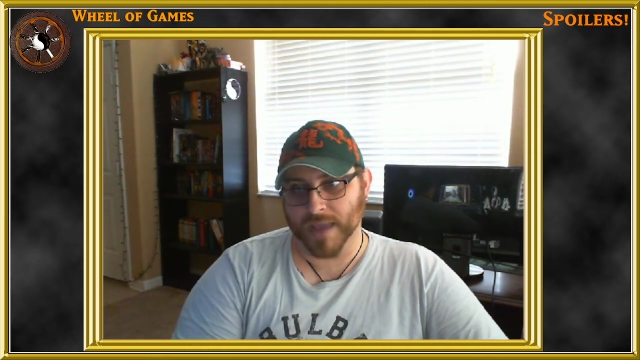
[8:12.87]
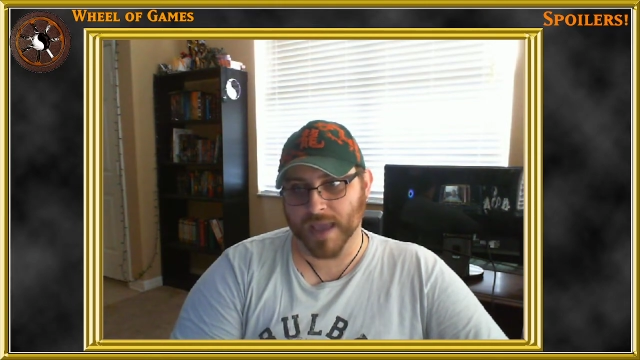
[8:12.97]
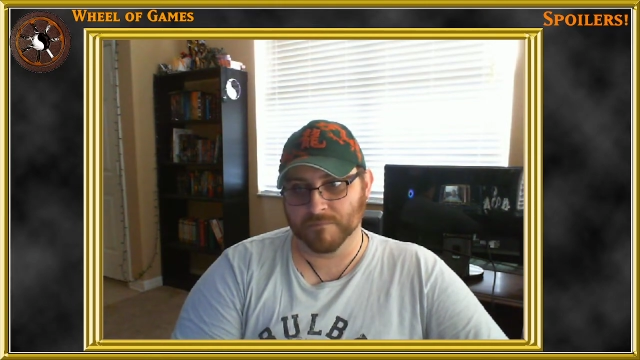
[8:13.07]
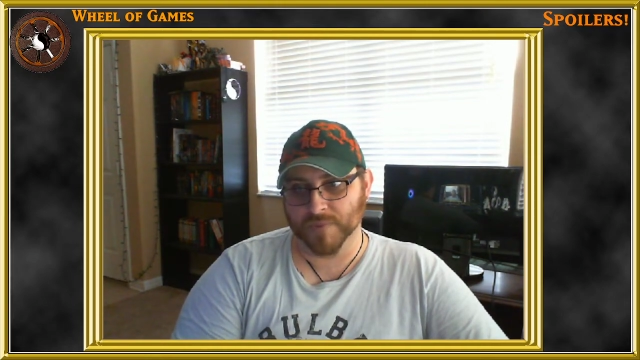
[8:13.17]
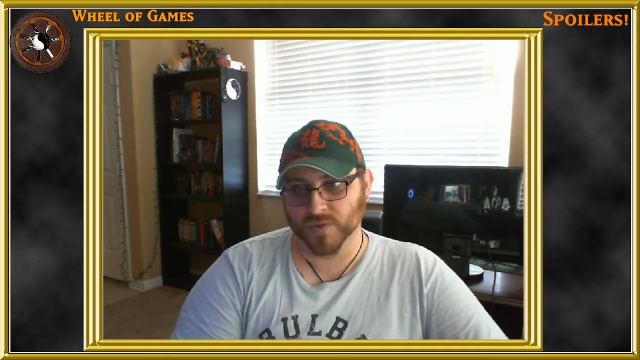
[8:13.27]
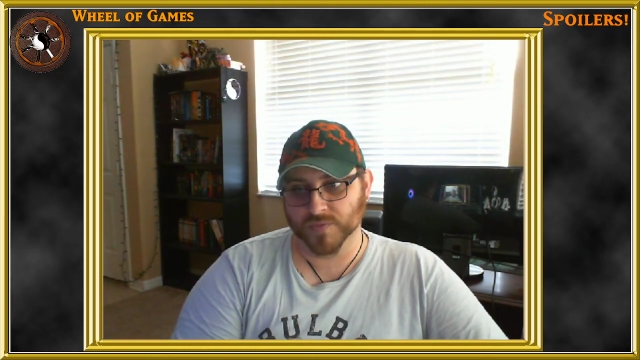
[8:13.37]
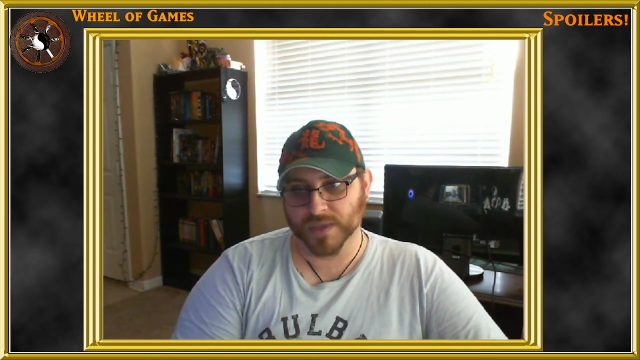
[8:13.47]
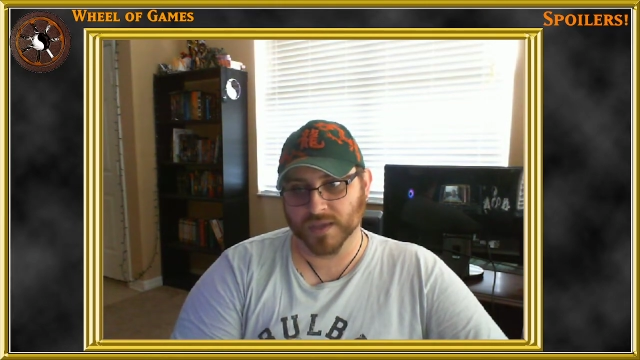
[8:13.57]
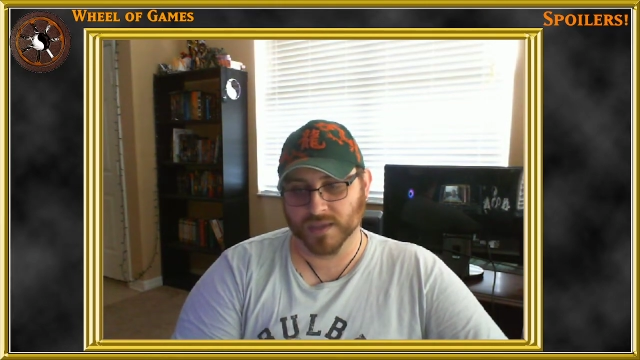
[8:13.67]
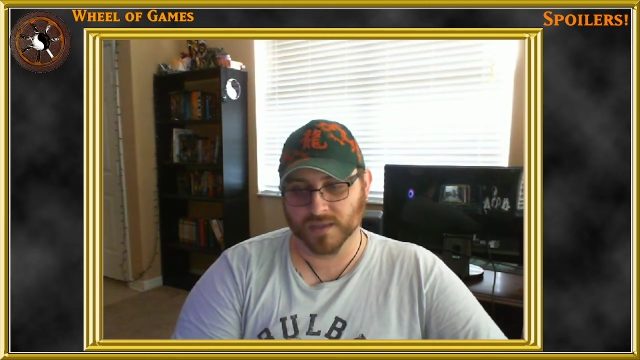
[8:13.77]
Matt both
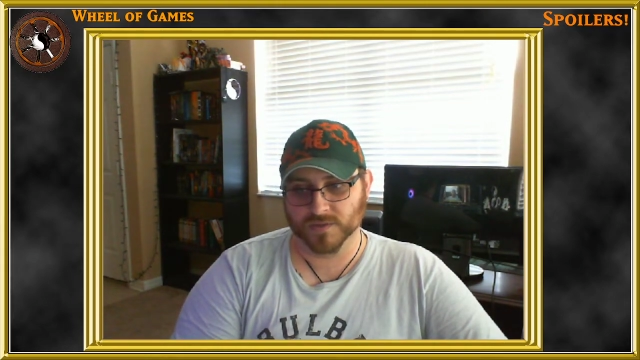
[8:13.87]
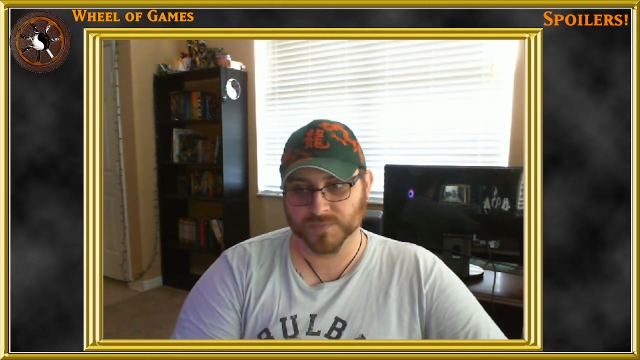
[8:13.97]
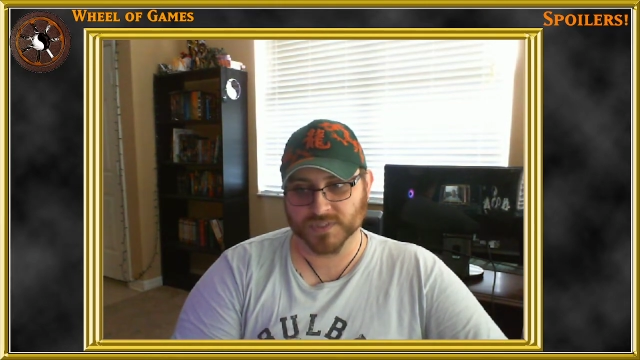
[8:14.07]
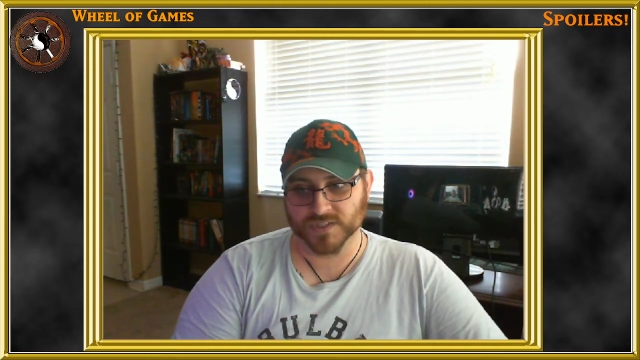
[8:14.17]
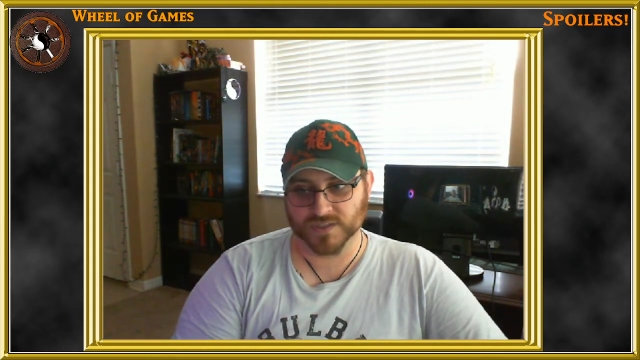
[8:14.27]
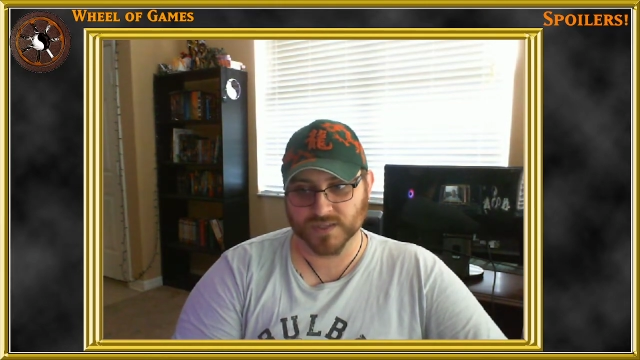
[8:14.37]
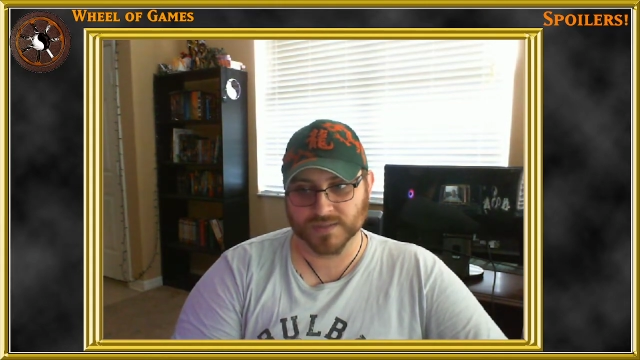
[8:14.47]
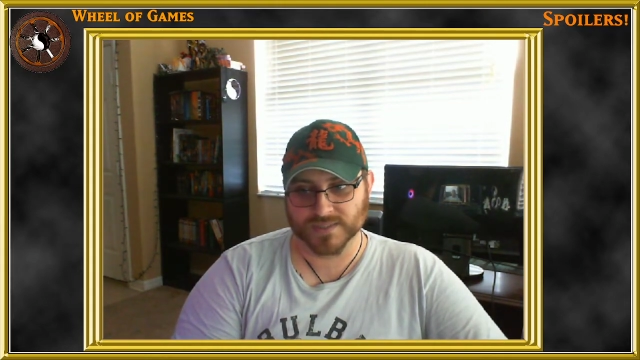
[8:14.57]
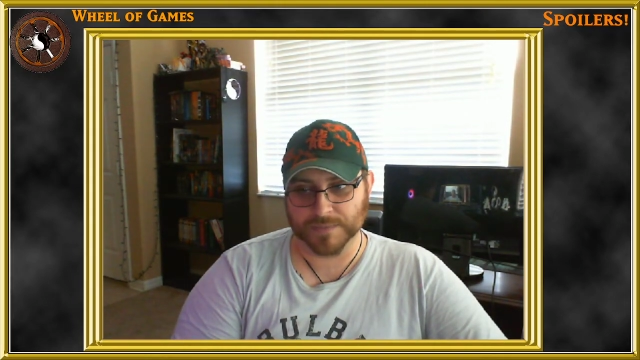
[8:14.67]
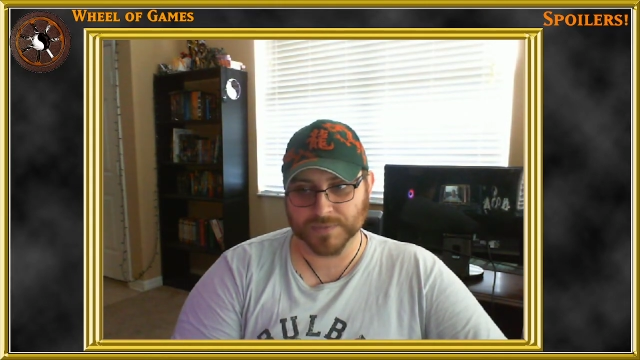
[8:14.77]
being healed potentially in
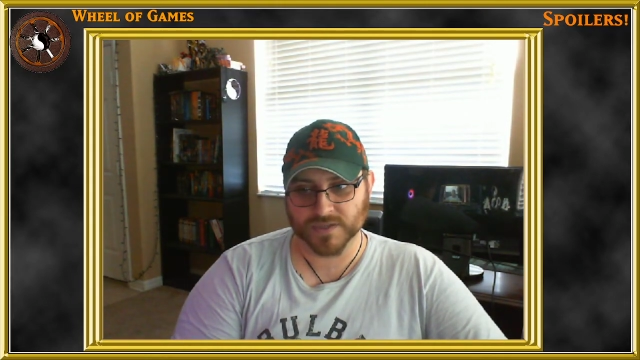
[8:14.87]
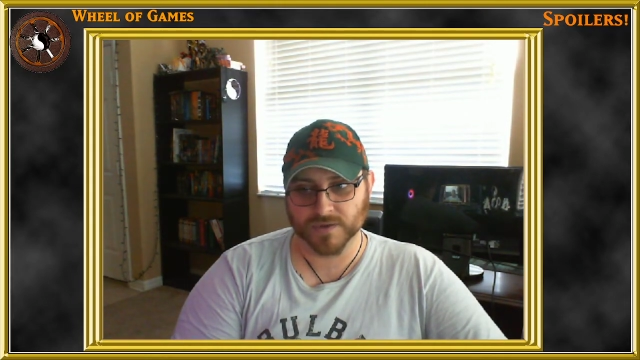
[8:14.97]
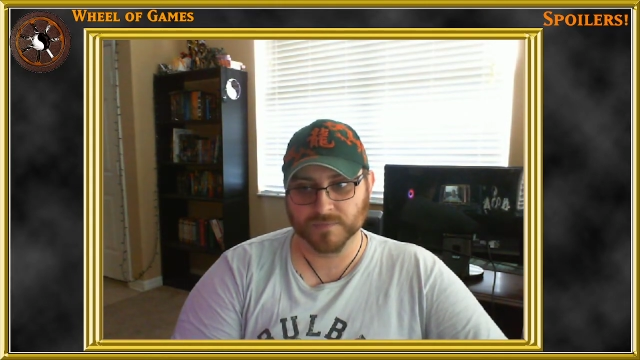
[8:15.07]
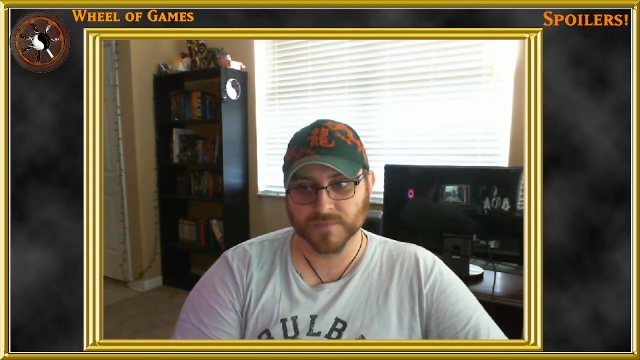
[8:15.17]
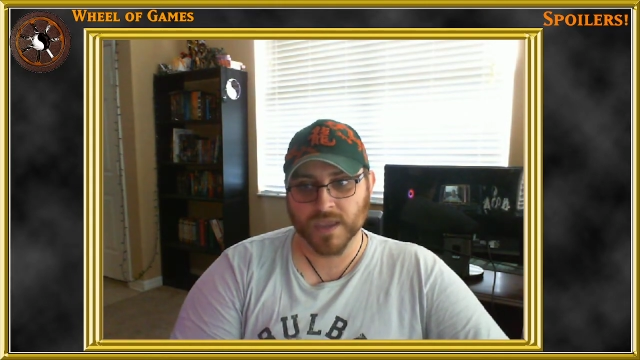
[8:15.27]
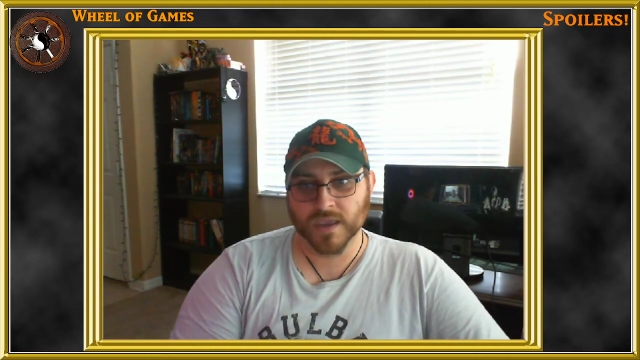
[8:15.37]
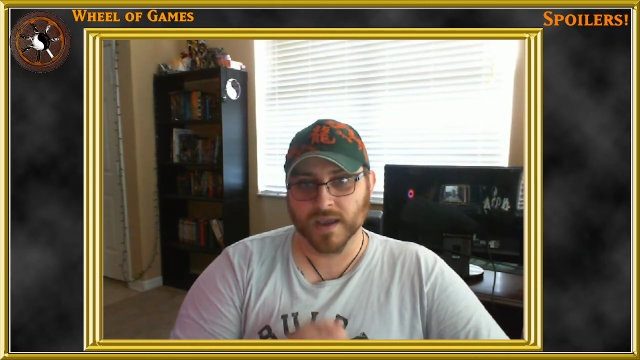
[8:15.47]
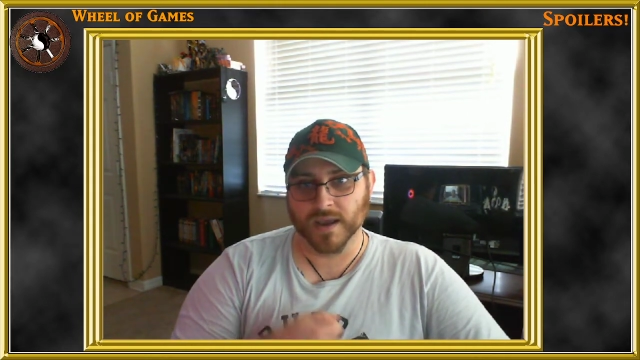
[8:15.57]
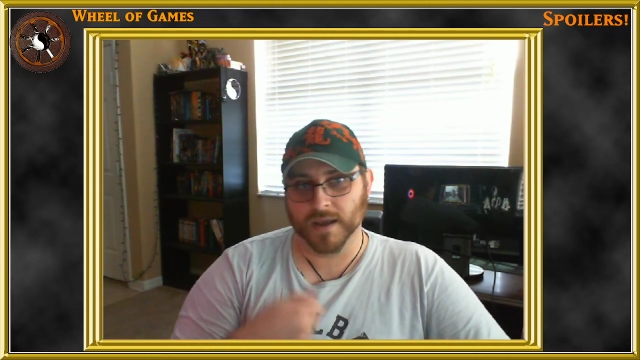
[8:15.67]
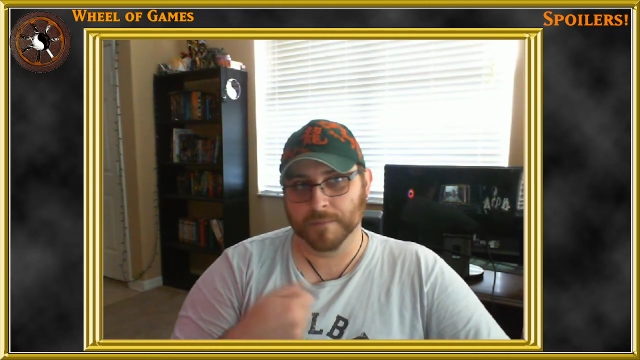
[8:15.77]
this episode.
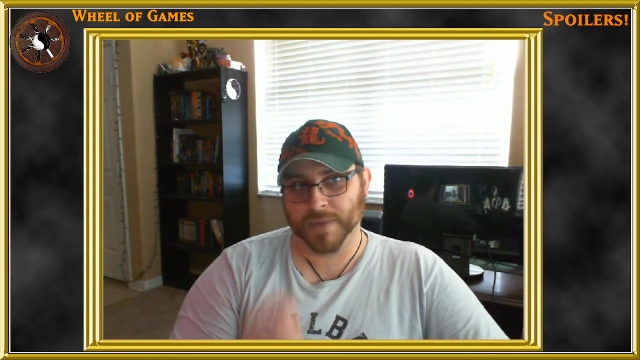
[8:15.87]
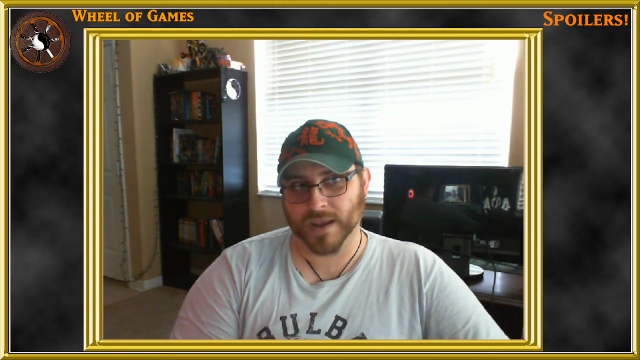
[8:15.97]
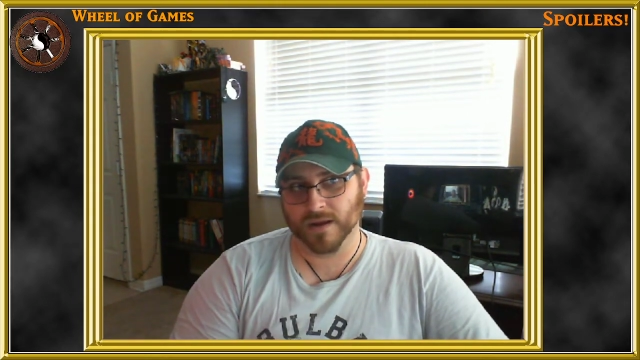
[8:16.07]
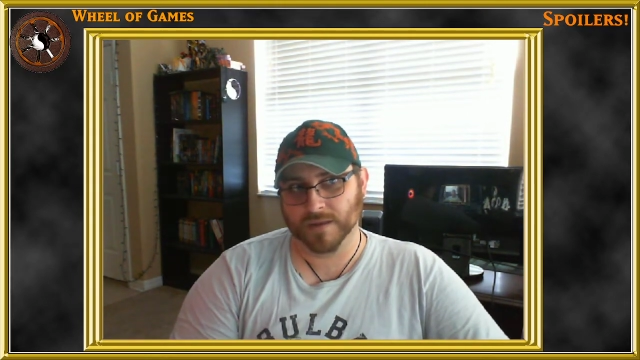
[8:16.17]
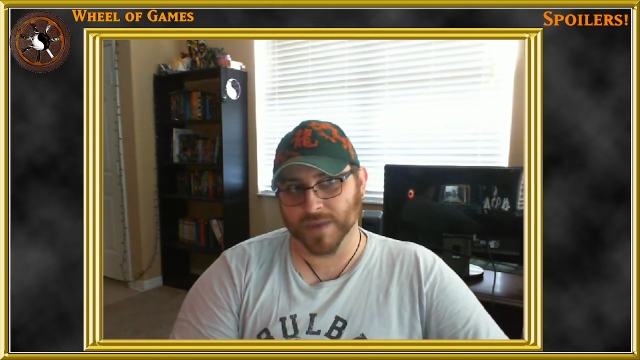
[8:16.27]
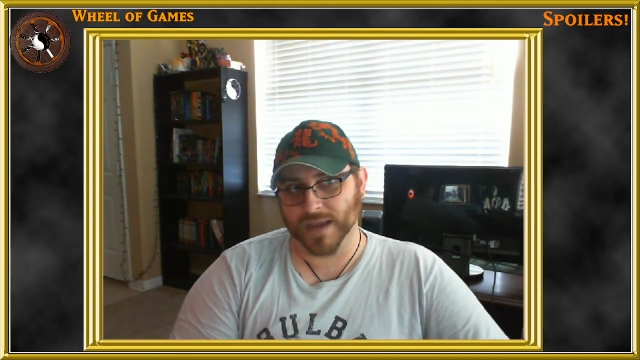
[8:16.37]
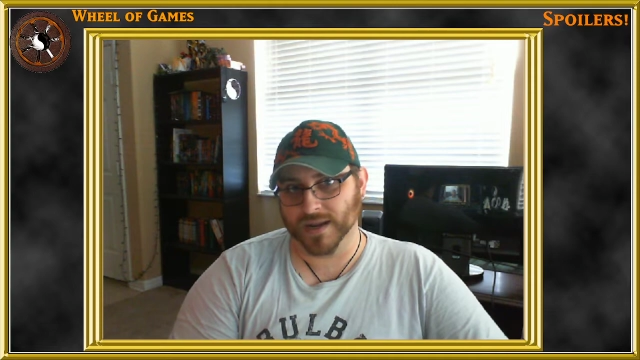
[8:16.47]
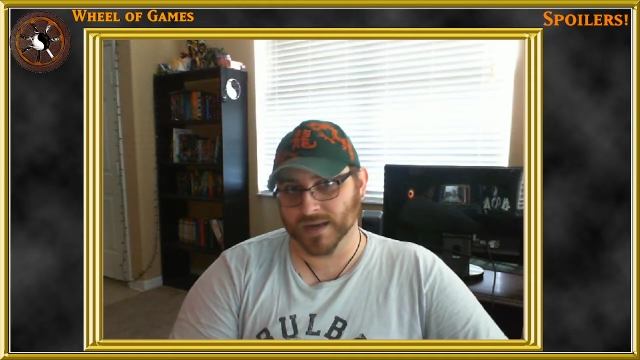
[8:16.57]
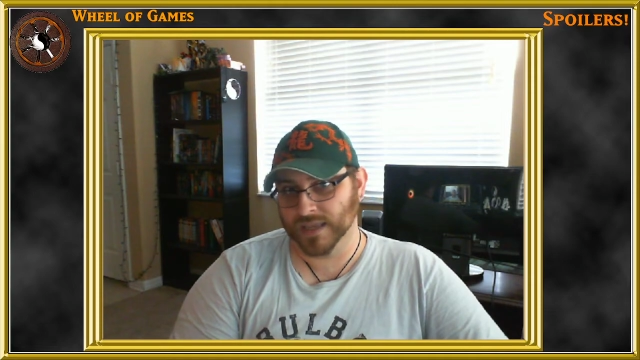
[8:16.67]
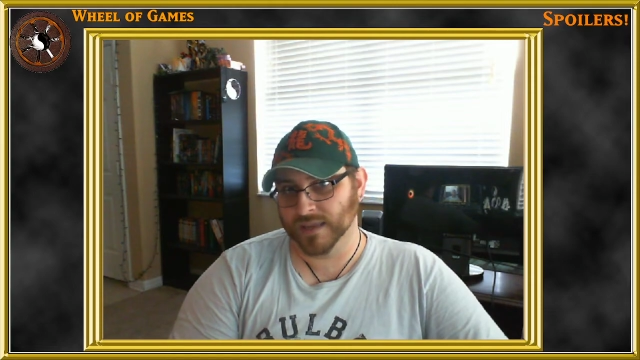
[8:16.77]
Perrin by
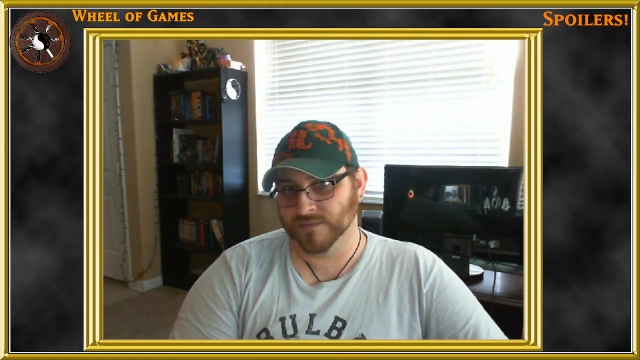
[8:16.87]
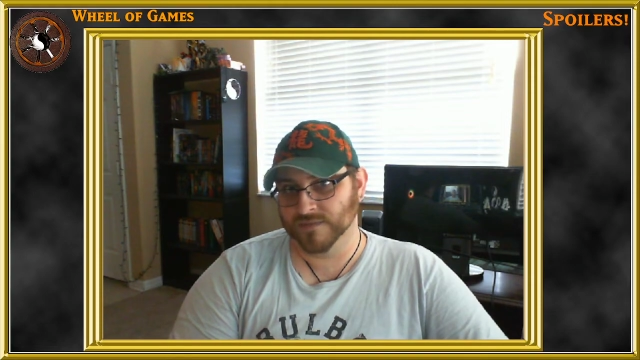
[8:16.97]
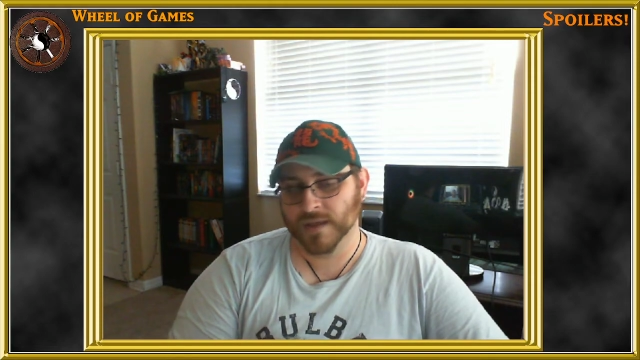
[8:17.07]
Nynaeve